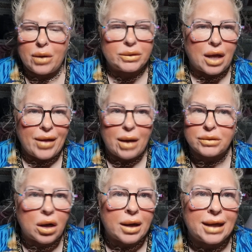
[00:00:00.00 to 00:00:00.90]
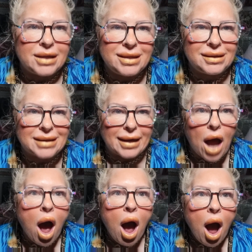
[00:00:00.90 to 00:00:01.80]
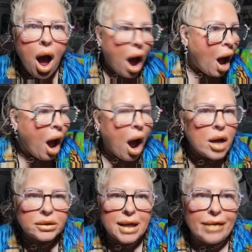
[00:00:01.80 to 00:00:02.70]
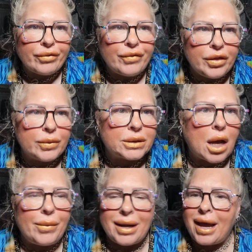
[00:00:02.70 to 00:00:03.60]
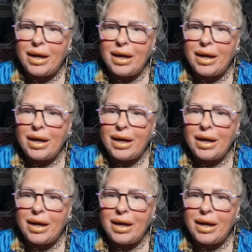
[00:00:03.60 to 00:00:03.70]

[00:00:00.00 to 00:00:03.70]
I was like that. I was like Candice's dad to everything that was coming out.